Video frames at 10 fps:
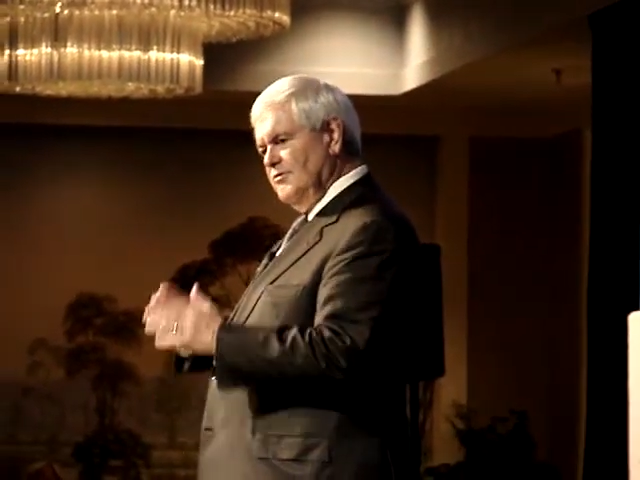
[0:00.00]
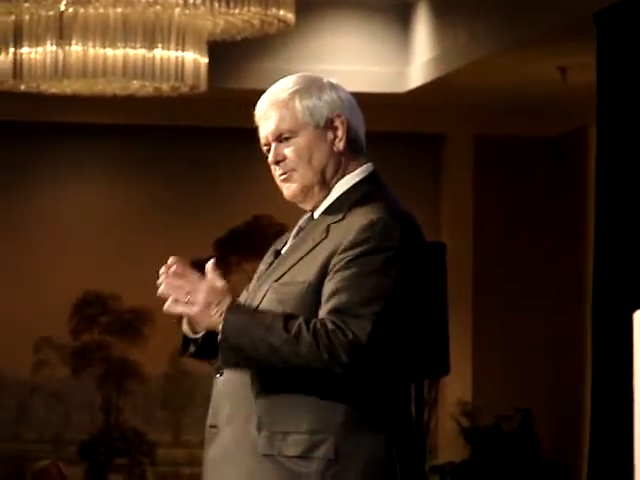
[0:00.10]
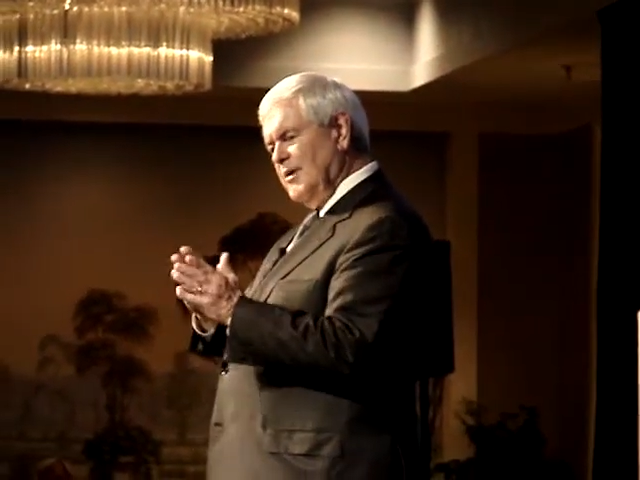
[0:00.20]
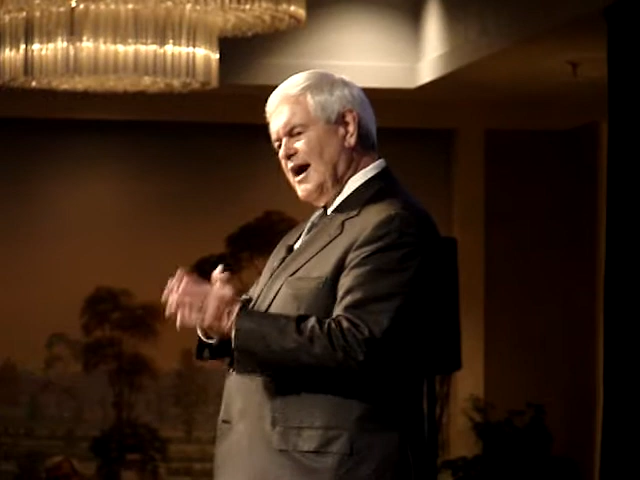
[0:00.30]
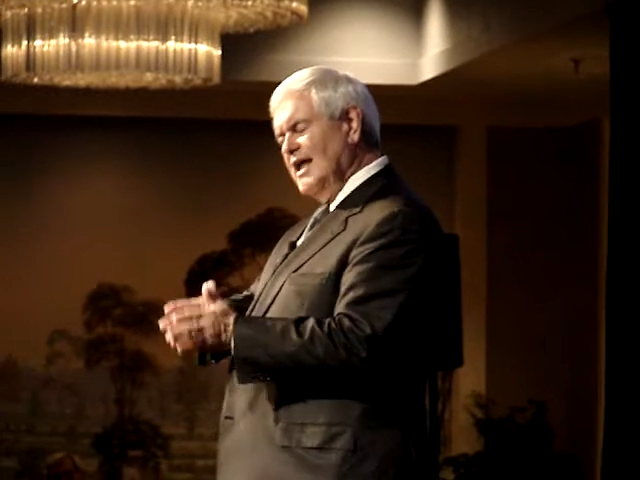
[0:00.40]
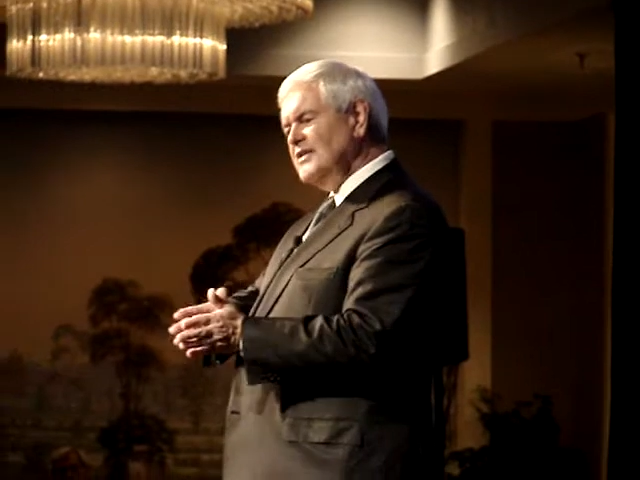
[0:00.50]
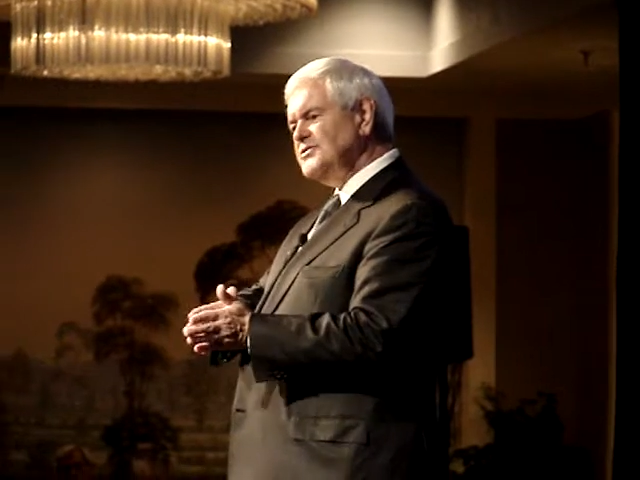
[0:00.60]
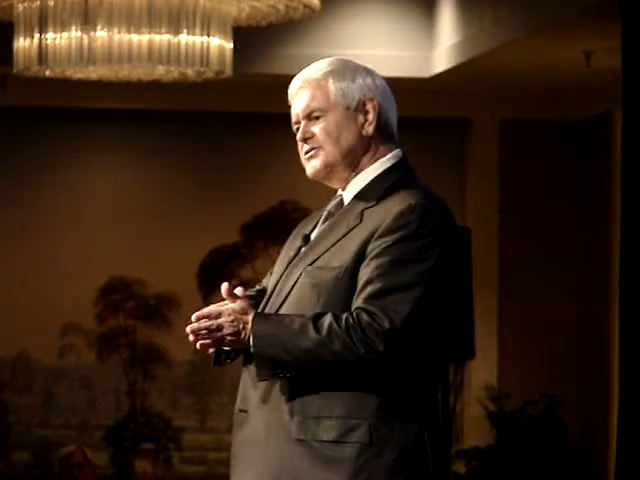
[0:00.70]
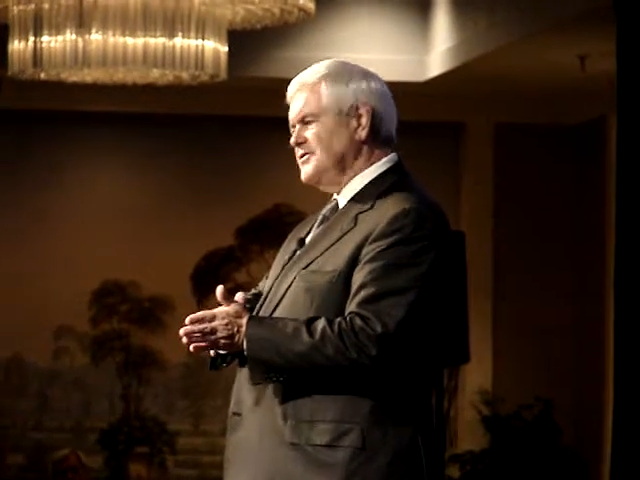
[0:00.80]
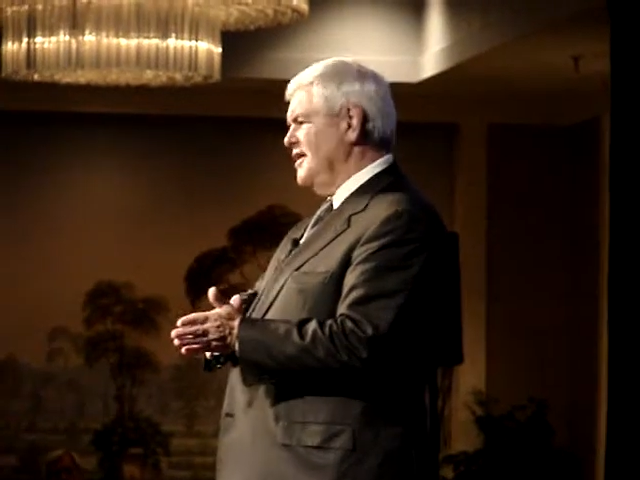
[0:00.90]
The
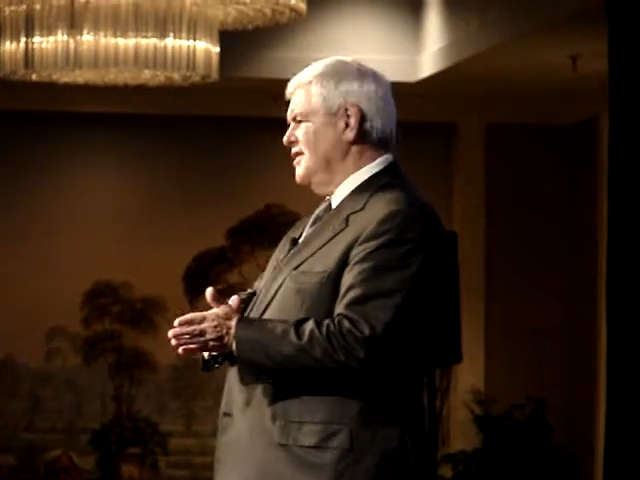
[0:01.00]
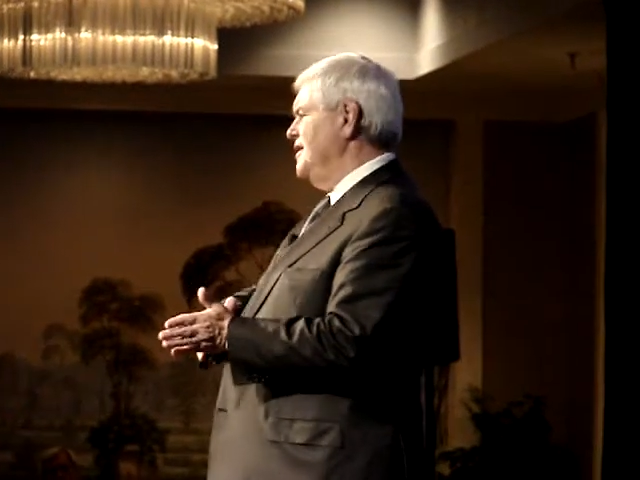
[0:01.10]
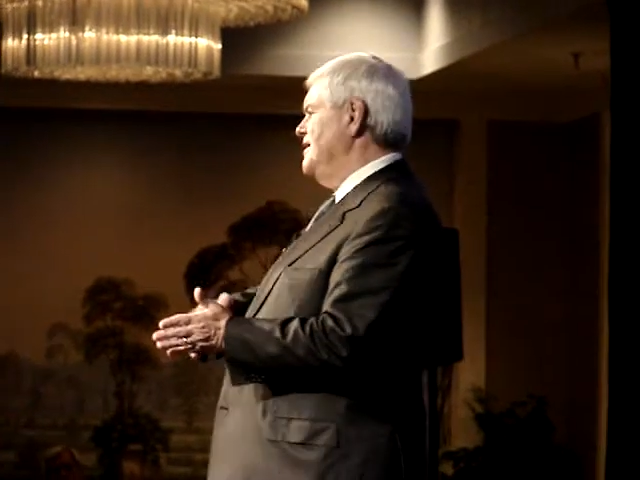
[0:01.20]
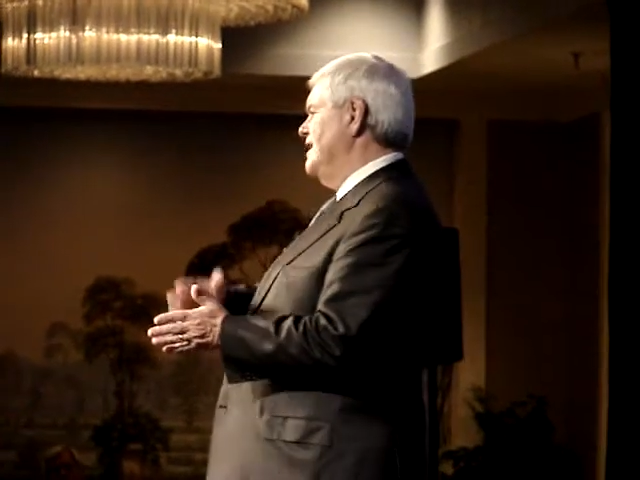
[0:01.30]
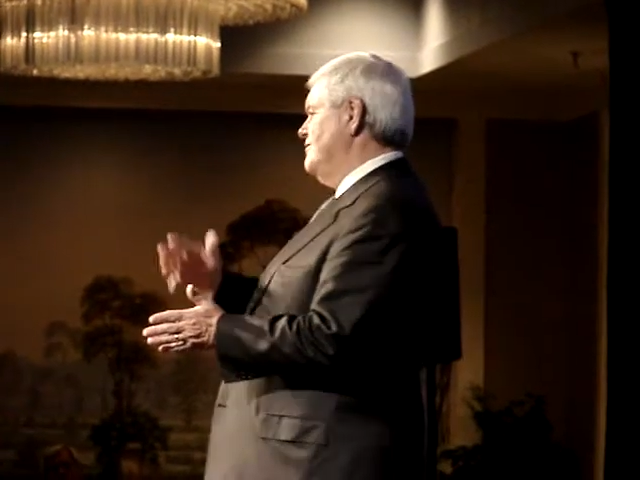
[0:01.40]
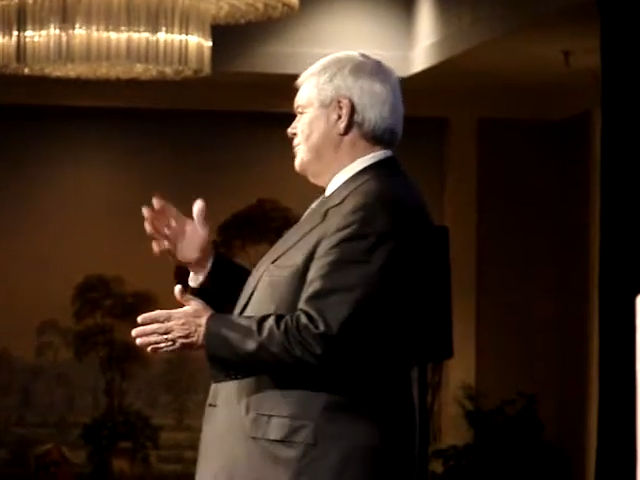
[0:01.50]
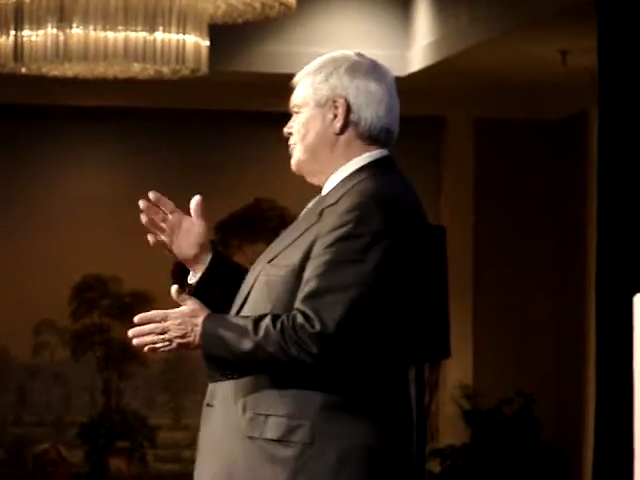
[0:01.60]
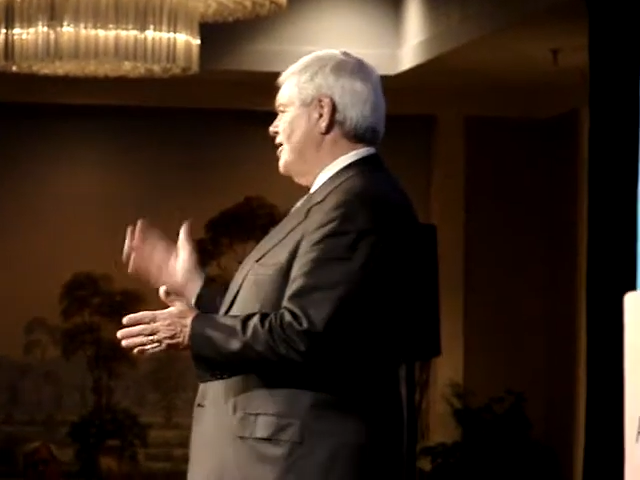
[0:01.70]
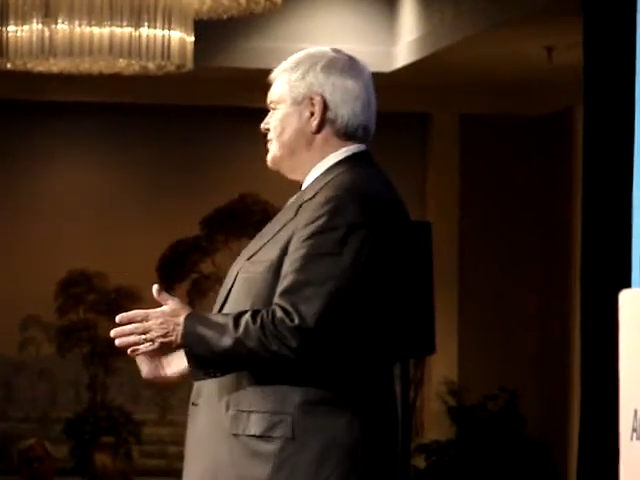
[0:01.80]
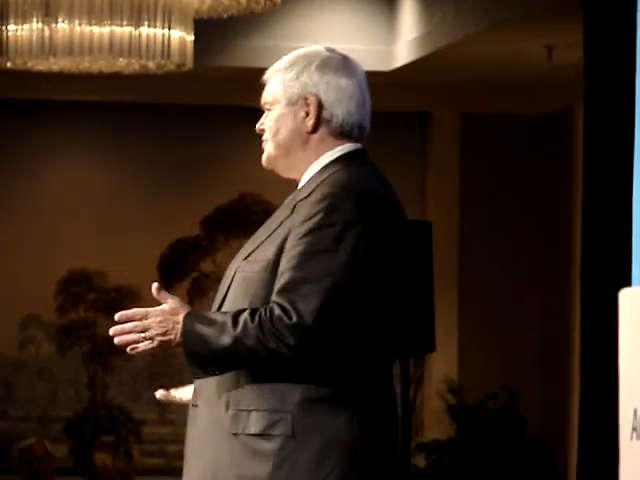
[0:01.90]
policies then need to have a
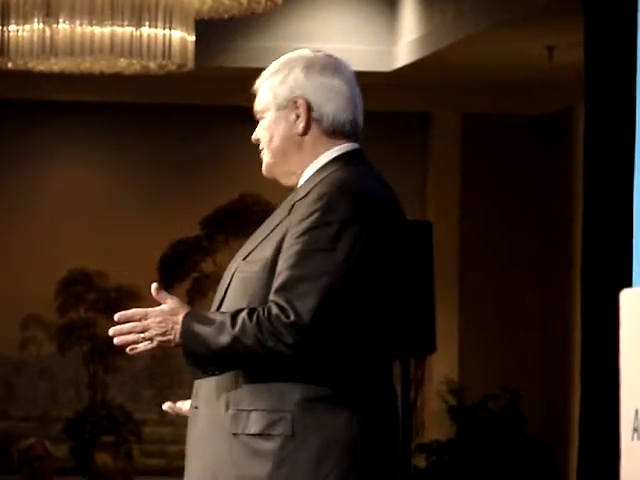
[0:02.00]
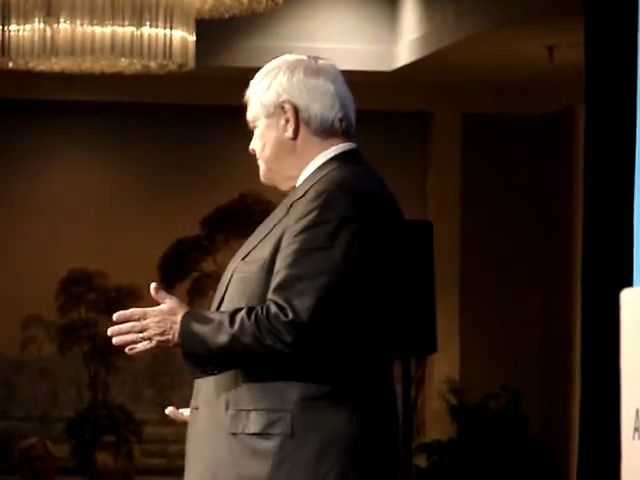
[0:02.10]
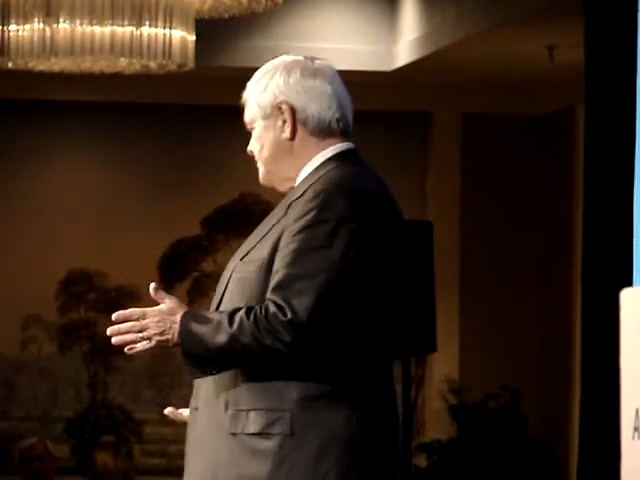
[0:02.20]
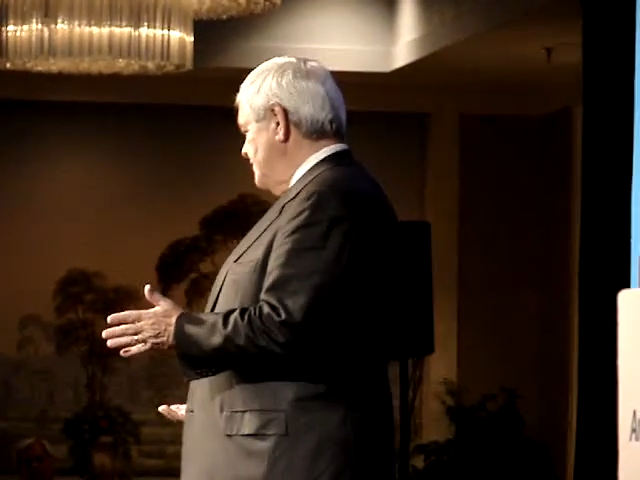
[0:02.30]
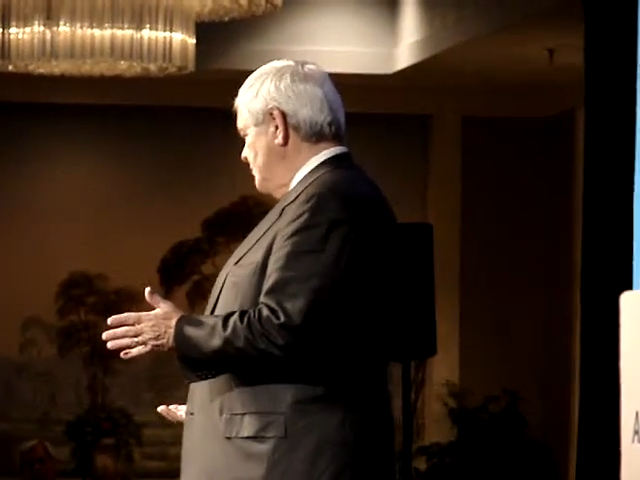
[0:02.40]
process of